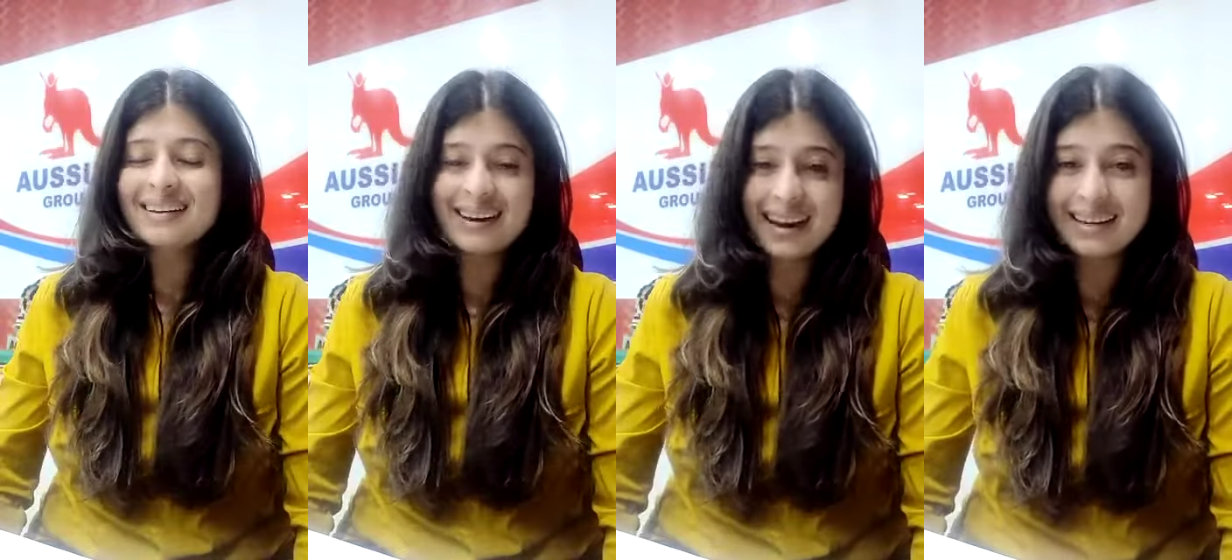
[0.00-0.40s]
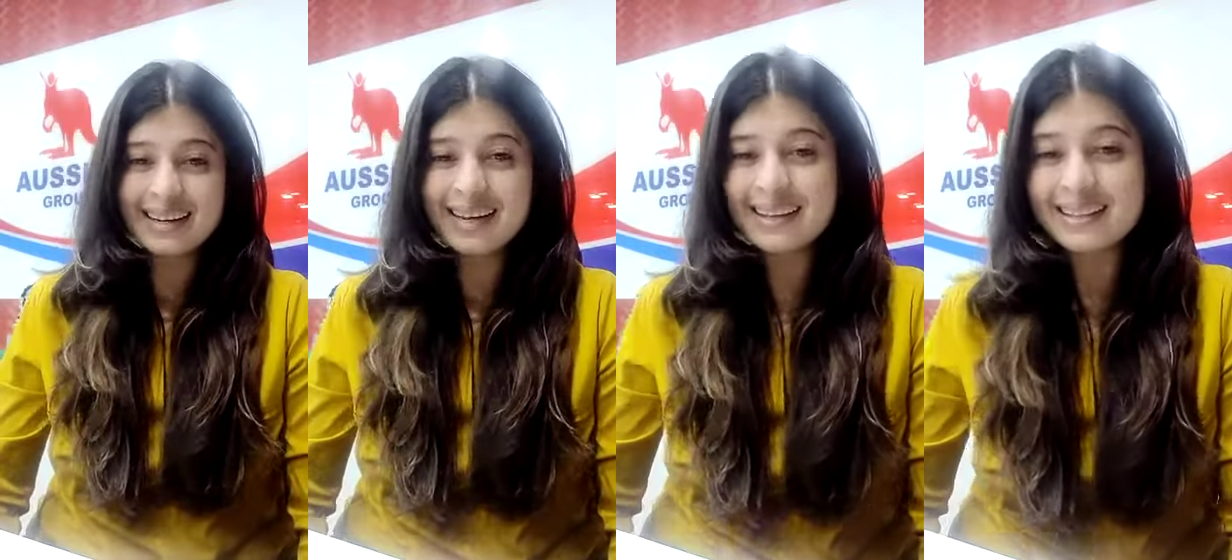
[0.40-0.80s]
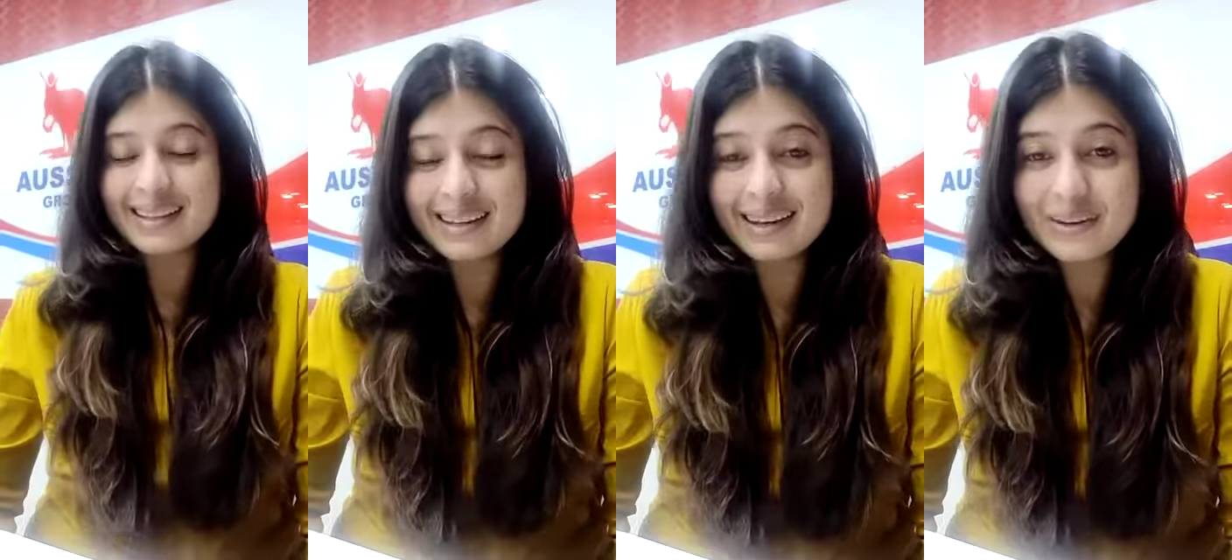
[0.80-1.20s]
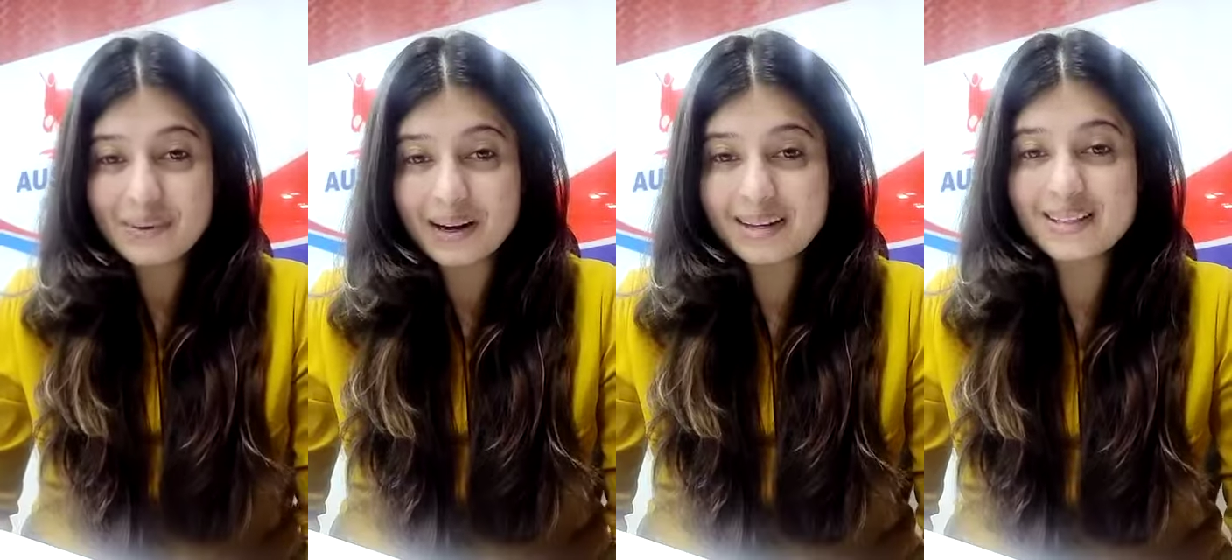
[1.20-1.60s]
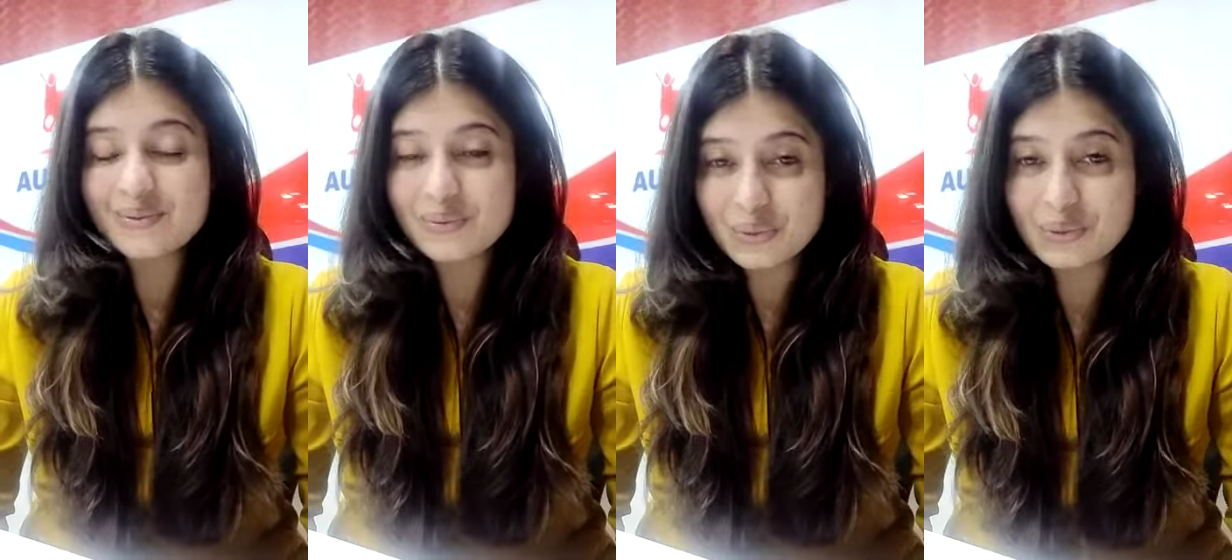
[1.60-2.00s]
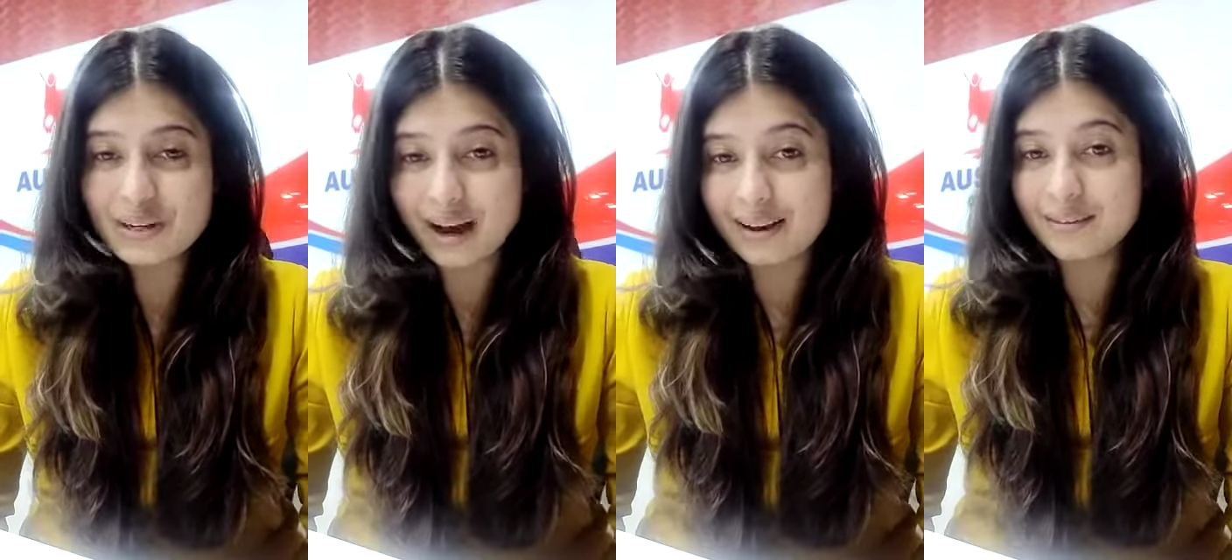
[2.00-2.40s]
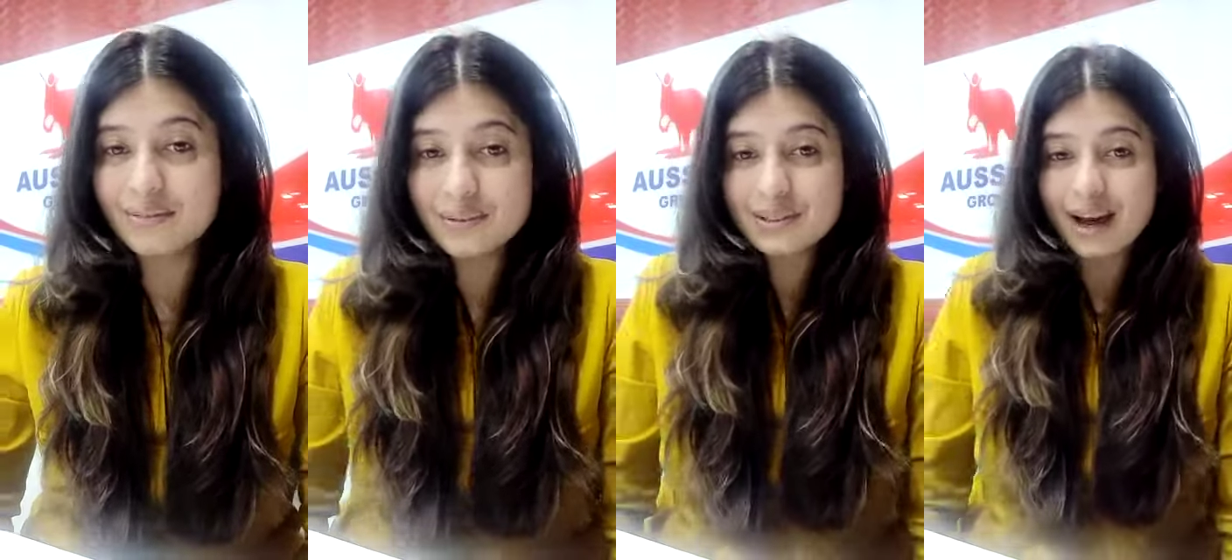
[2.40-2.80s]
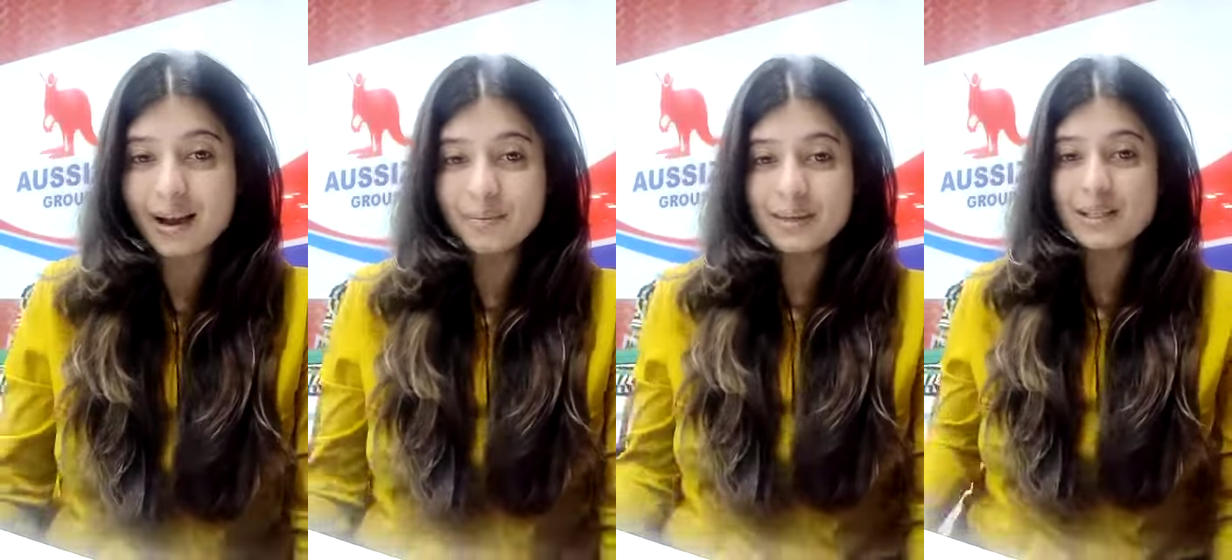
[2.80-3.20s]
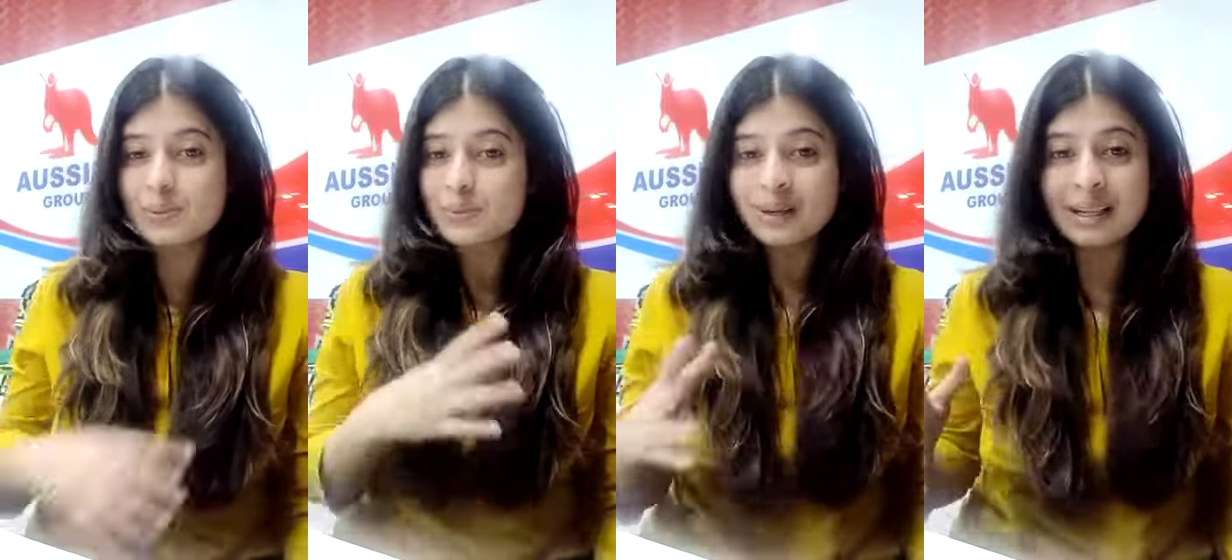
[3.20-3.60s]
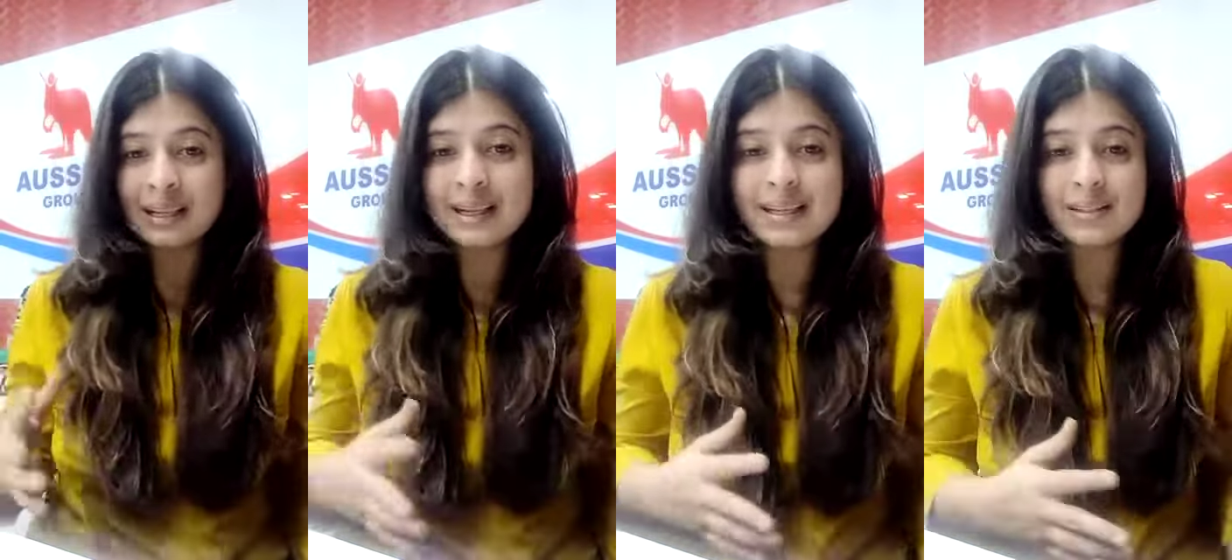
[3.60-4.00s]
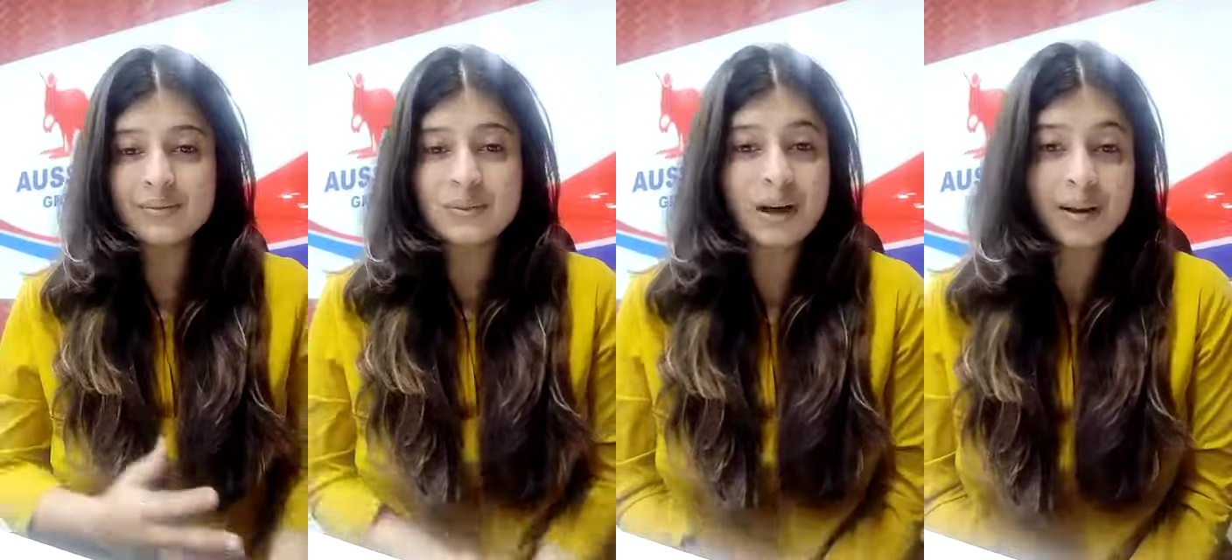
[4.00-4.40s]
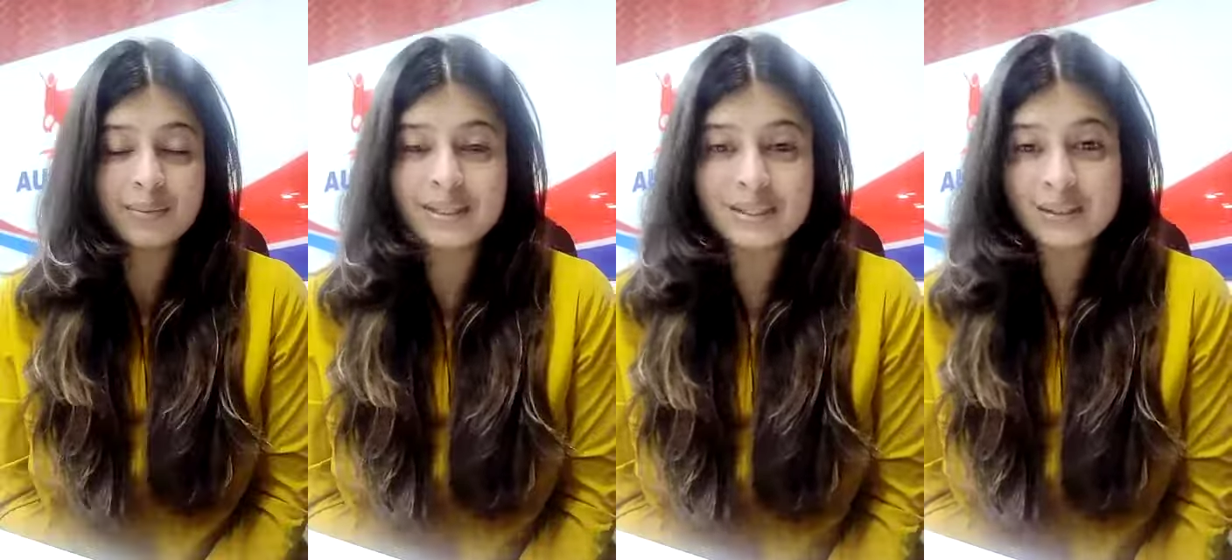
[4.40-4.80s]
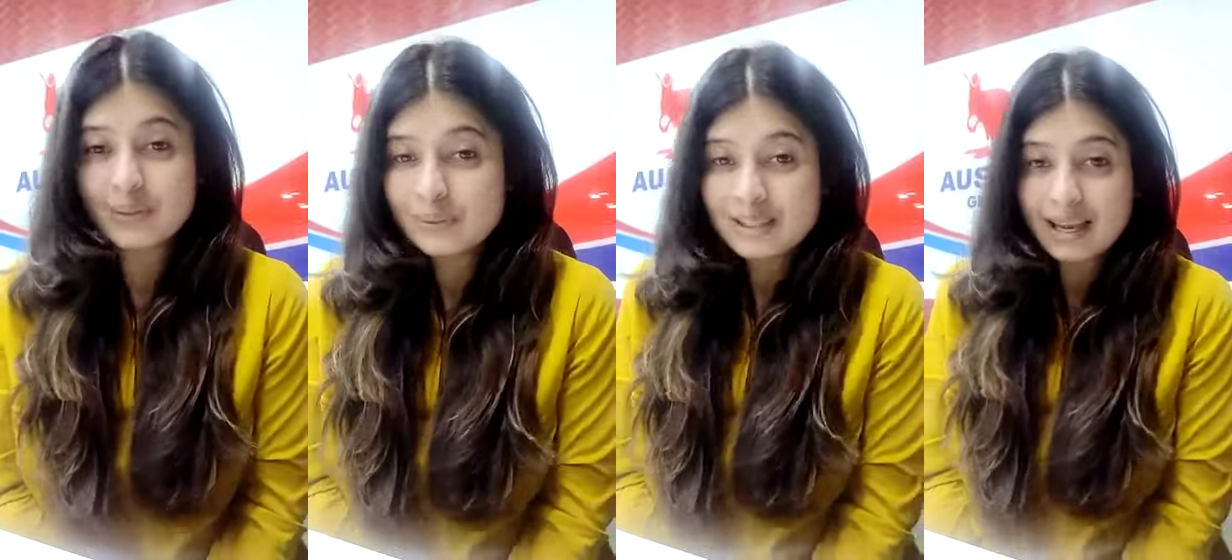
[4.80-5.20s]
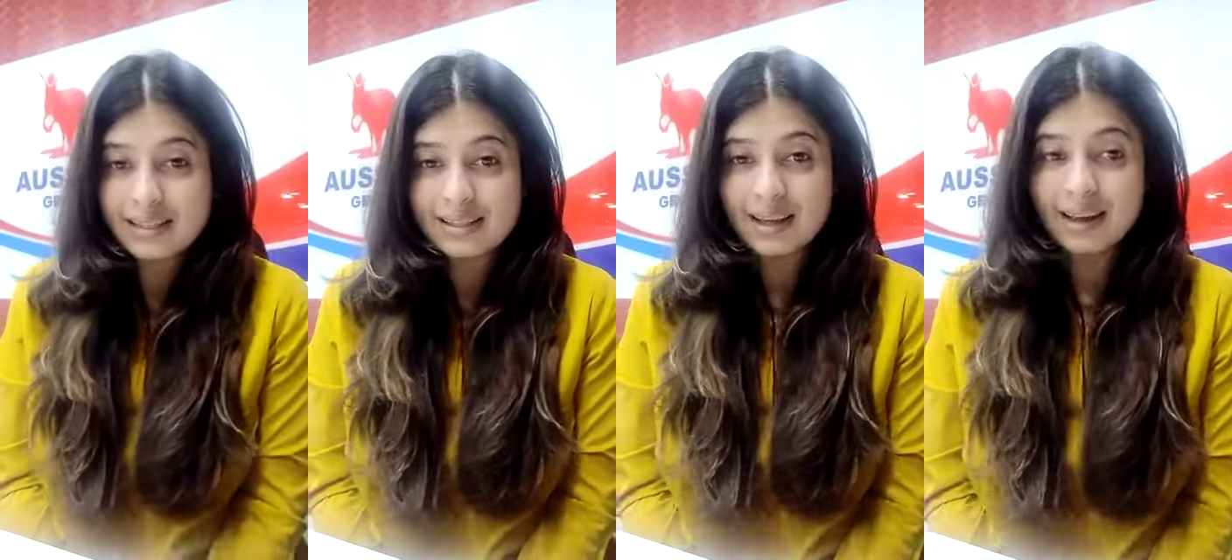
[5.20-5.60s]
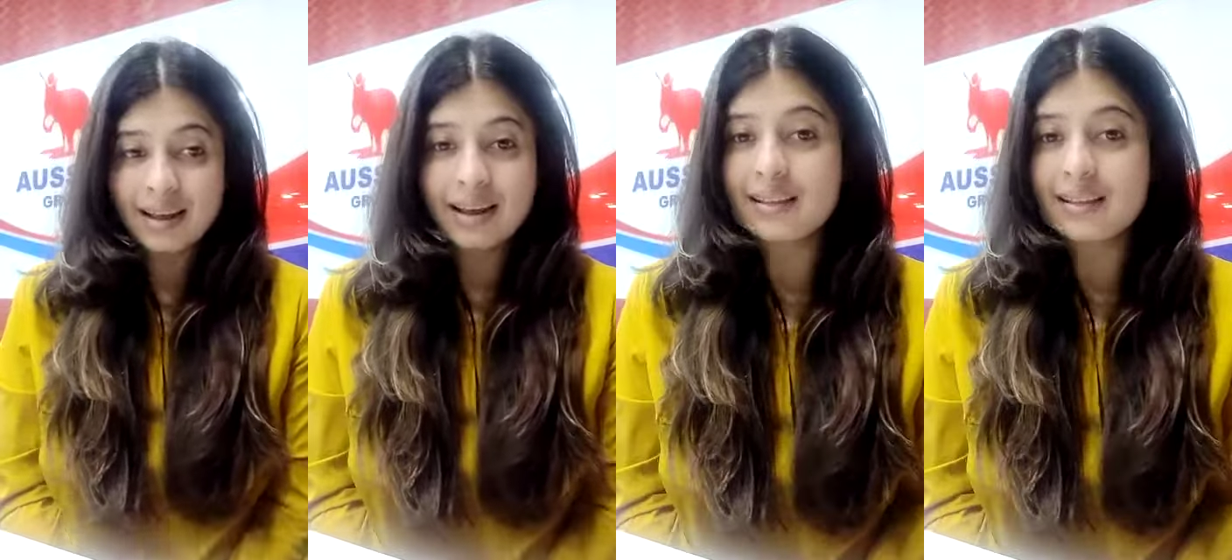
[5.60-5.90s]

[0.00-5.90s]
Right. The third one is futile. Futile means worthless. Futile means useless.